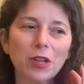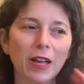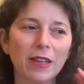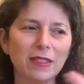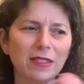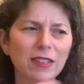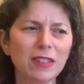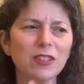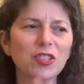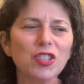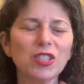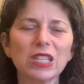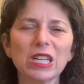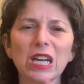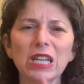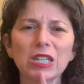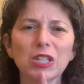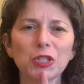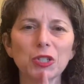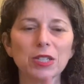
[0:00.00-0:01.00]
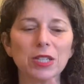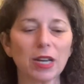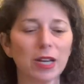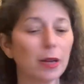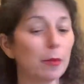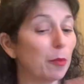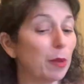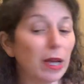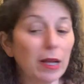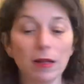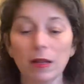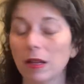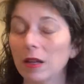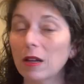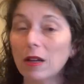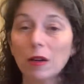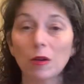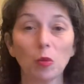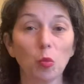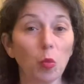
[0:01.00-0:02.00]
I think she's an understudy, but
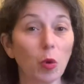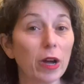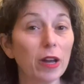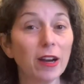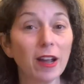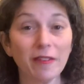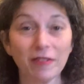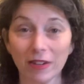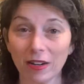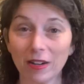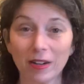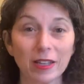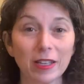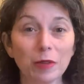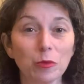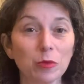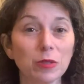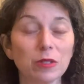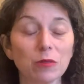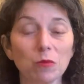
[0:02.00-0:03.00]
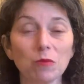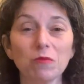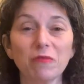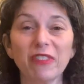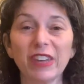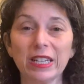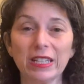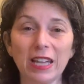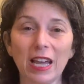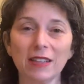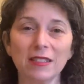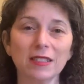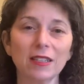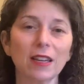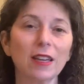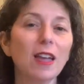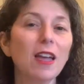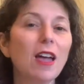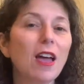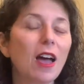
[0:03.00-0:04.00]
whatever. It was
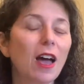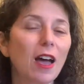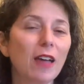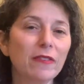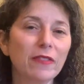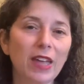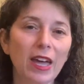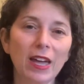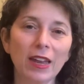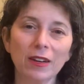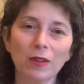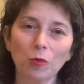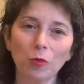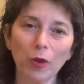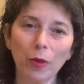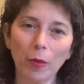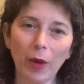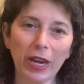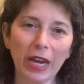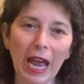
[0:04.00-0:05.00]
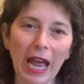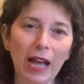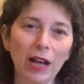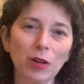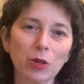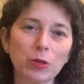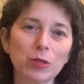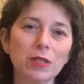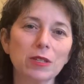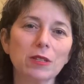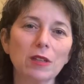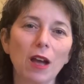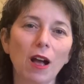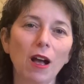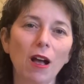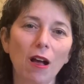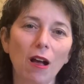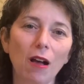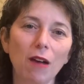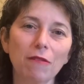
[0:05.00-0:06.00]
fantastic. And then we went out
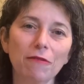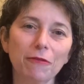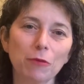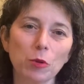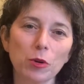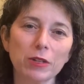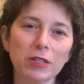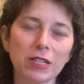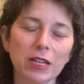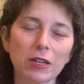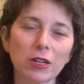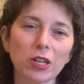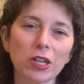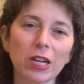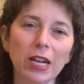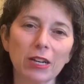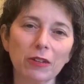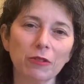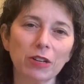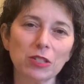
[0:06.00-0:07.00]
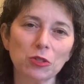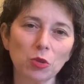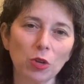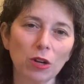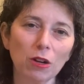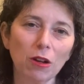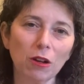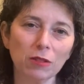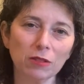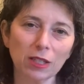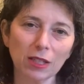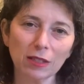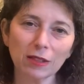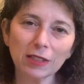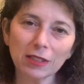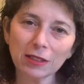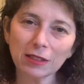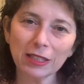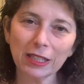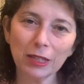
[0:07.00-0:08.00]
for dinner at a restaurant called
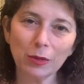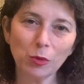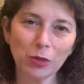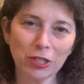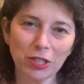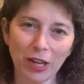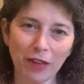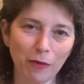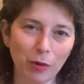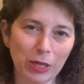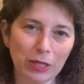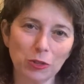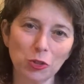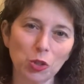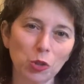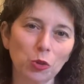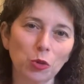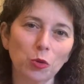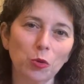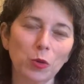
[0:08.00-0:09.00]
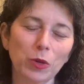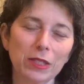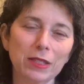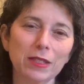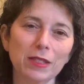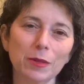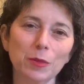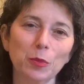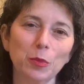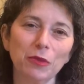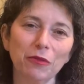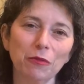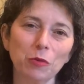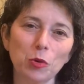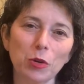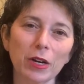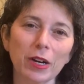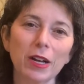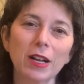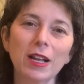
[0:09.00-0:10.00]
Ilili, which I went to once
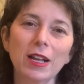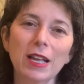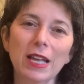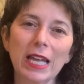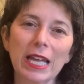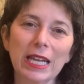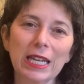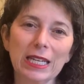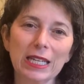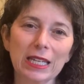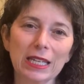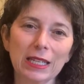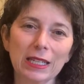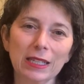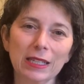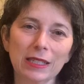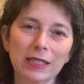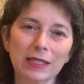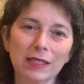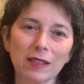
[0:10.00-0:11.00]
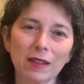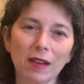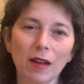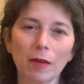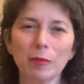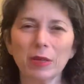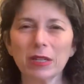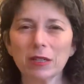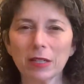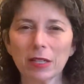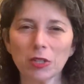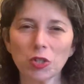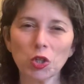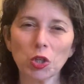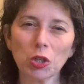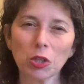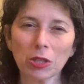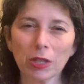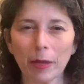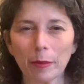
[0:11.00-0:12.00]
before. It is Middle
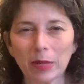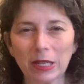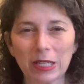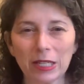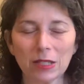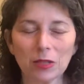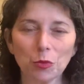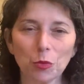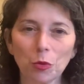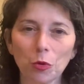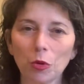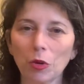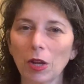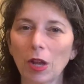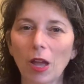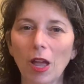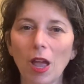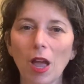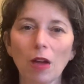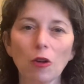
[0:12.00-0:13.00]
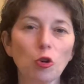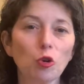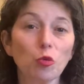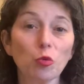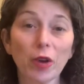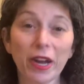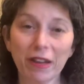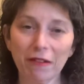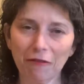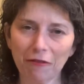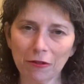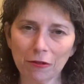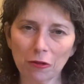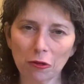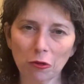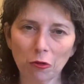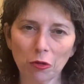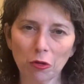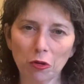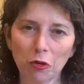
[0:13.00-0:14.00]
Eastern Lebanese food, great for a
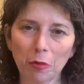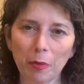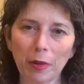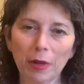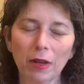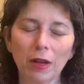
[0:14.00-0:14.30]
group.